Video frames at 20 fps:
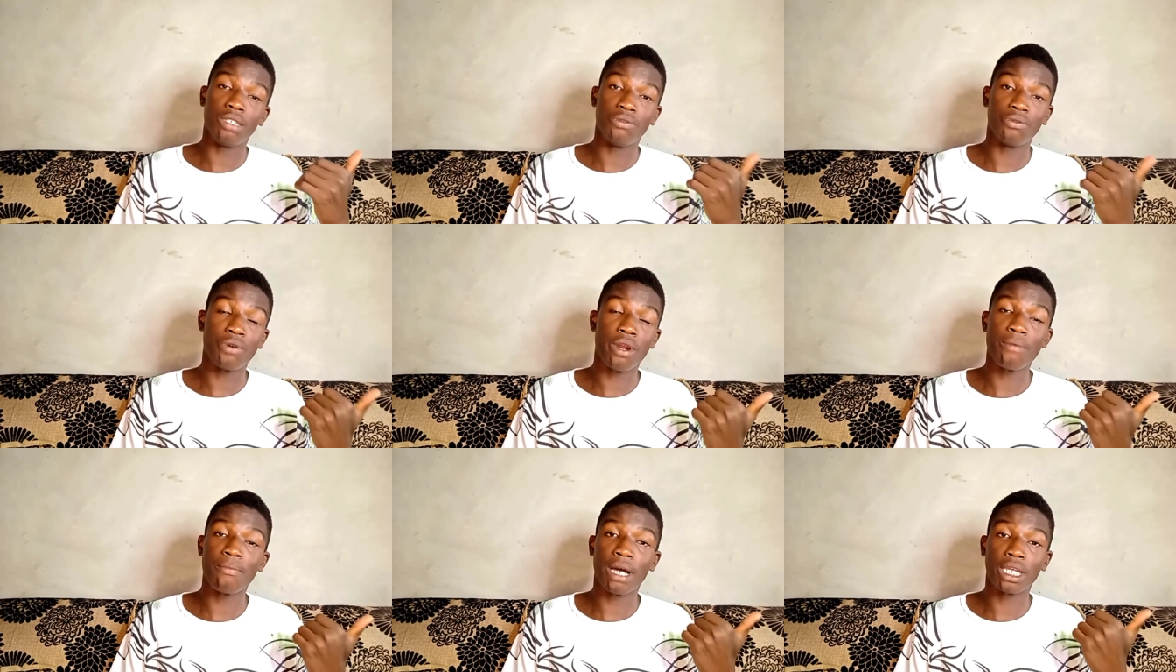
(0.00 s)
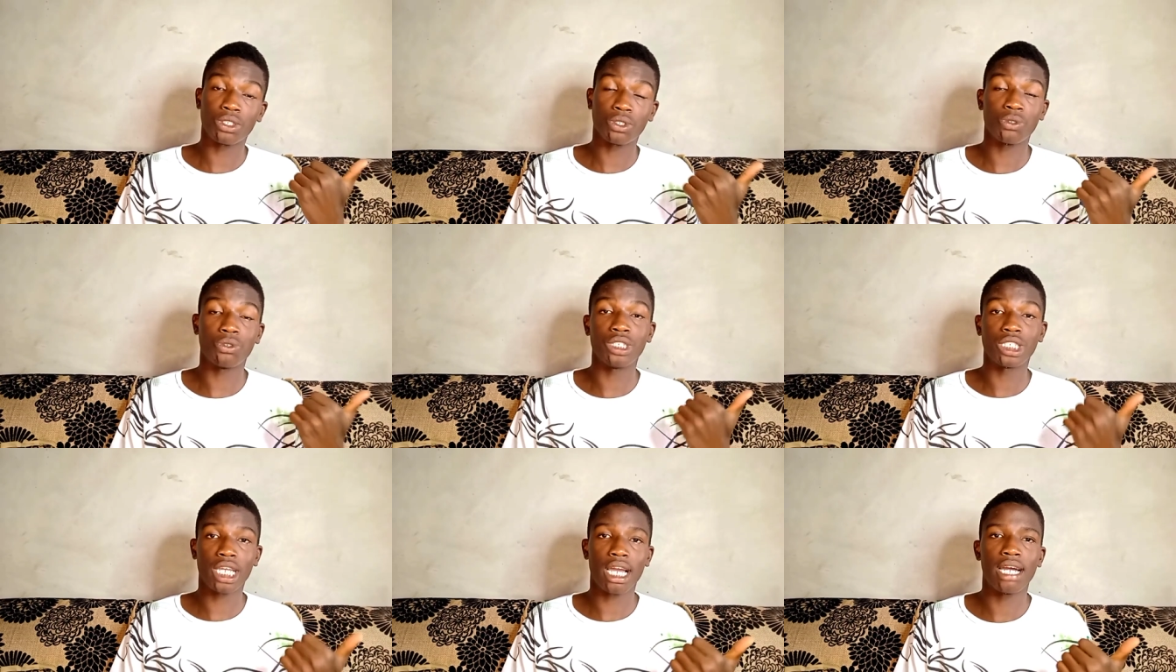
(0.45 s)
Ray-Ban
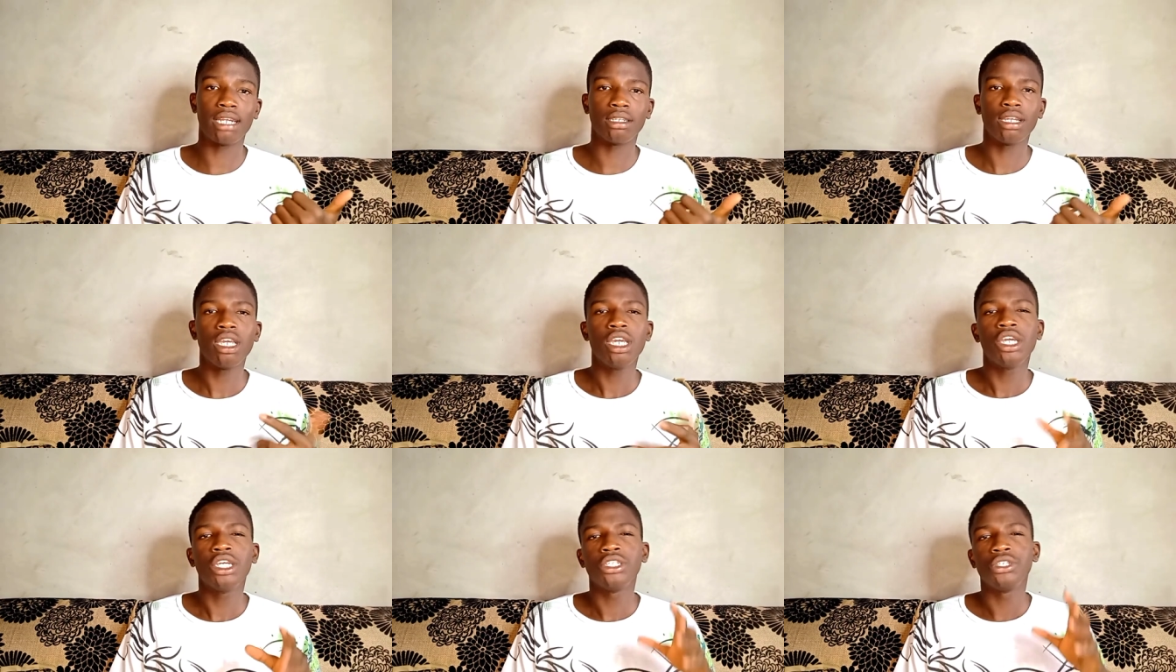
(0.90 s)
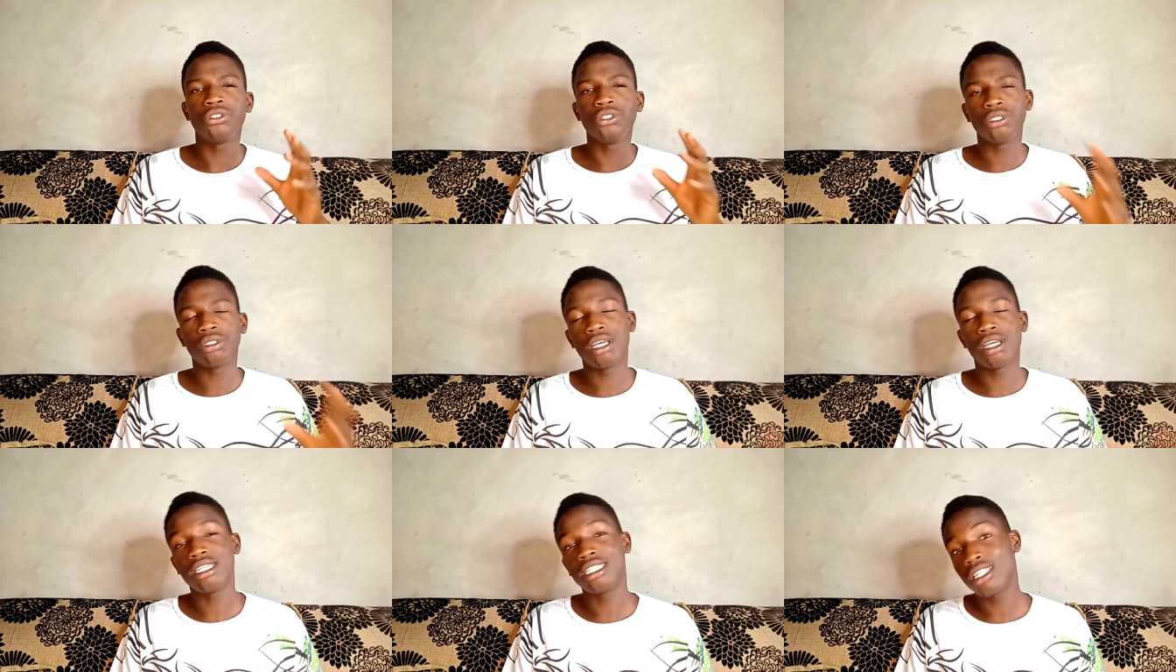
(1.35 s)
can. The
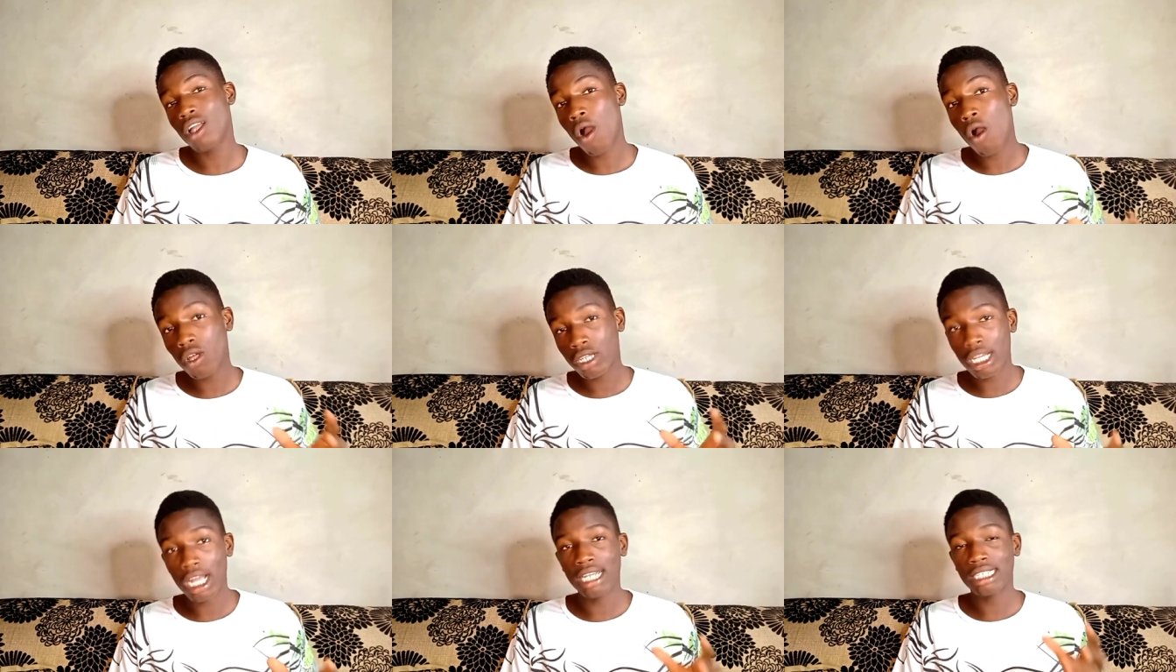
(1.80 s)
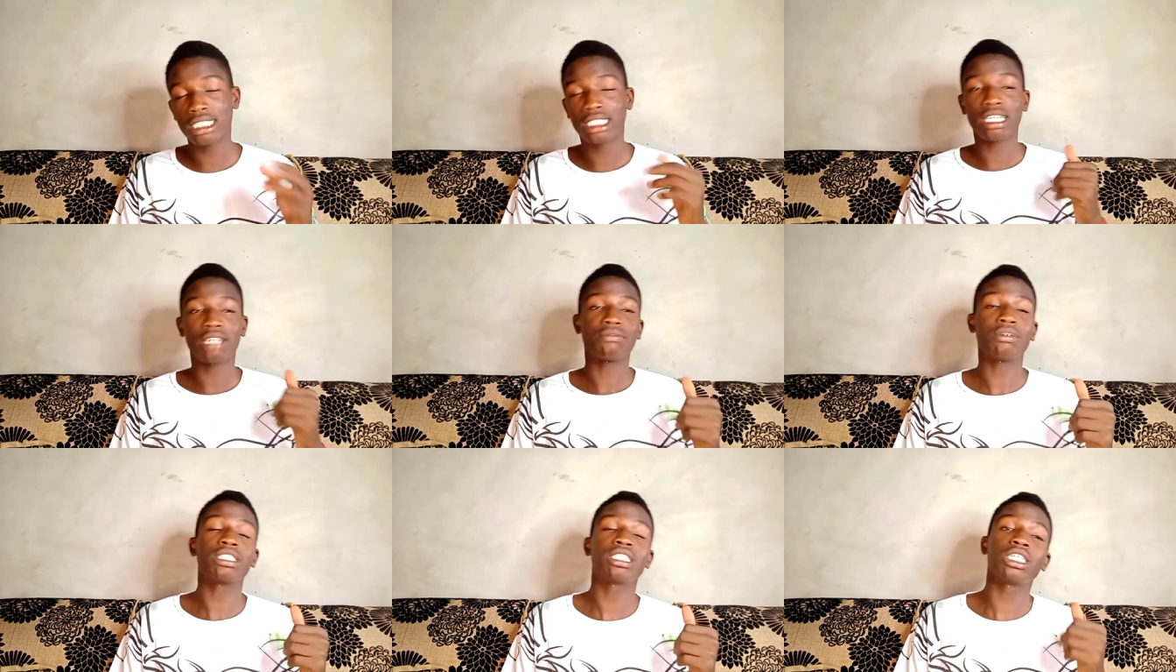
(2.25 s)
other
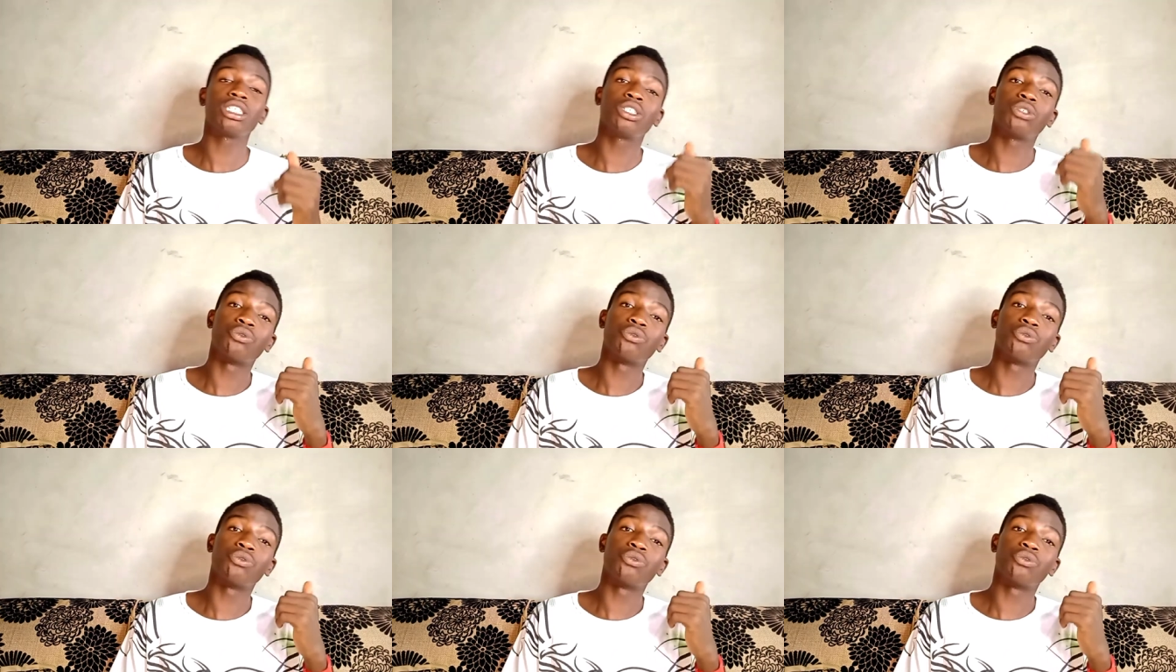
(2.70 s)
disadvantage the